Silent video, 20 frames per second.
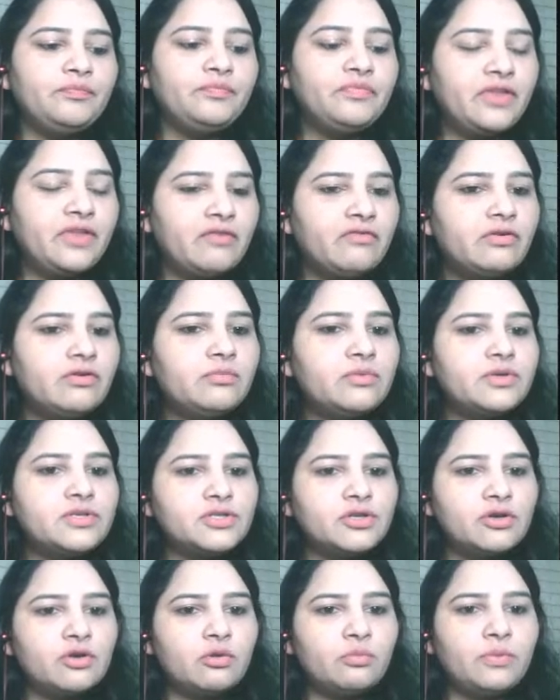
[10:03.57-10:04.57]
Never
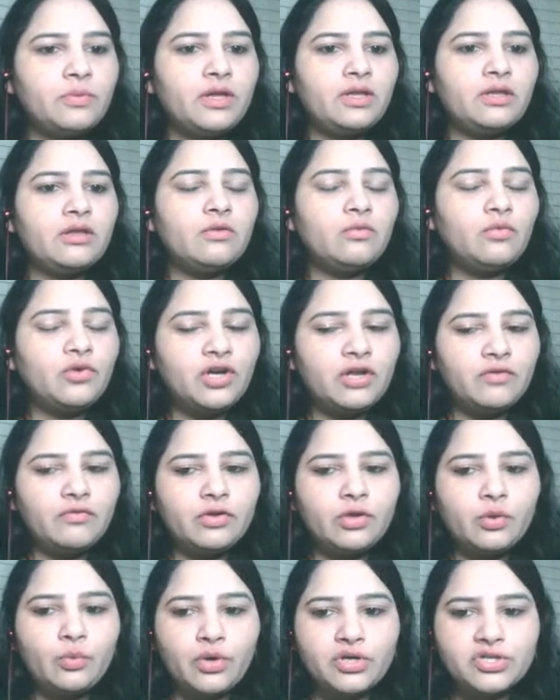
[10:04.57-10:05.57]
miss your opinion.
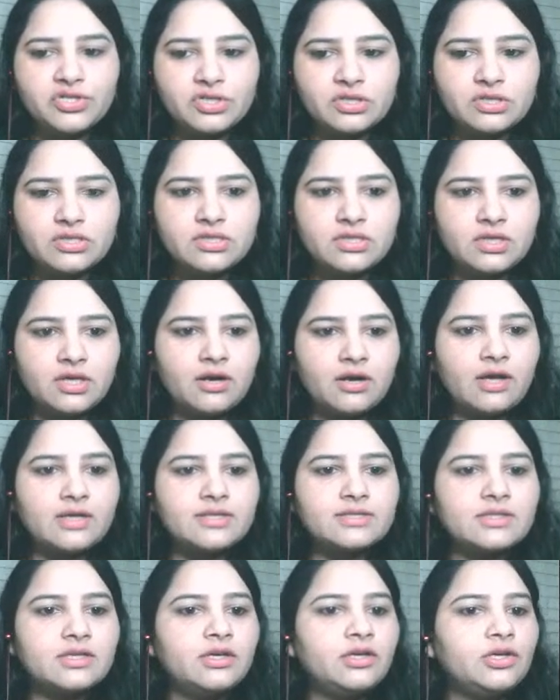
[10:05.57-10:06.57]
Whatever questions they're
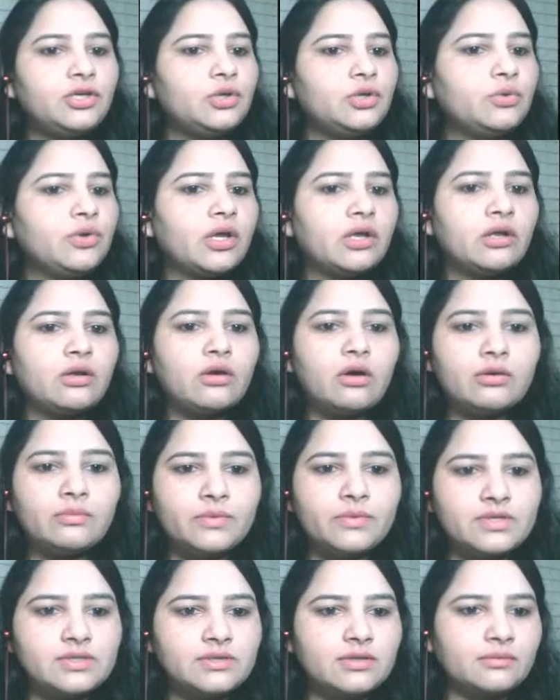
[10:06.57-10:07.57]
asking, you
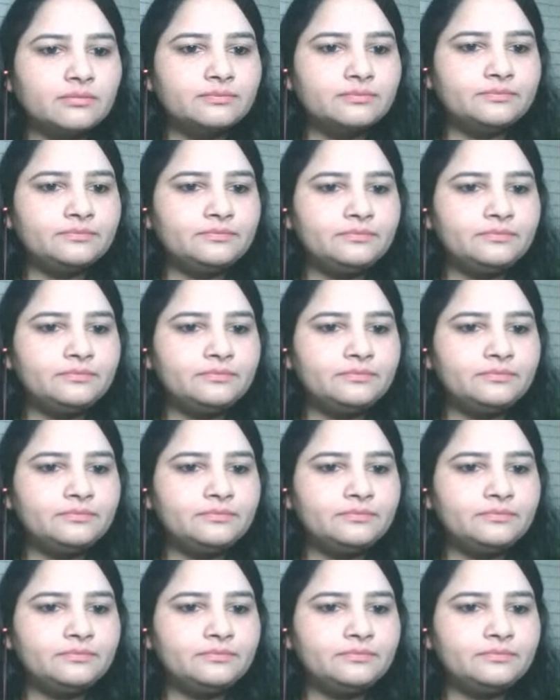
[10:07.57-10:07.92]
cannot miss them.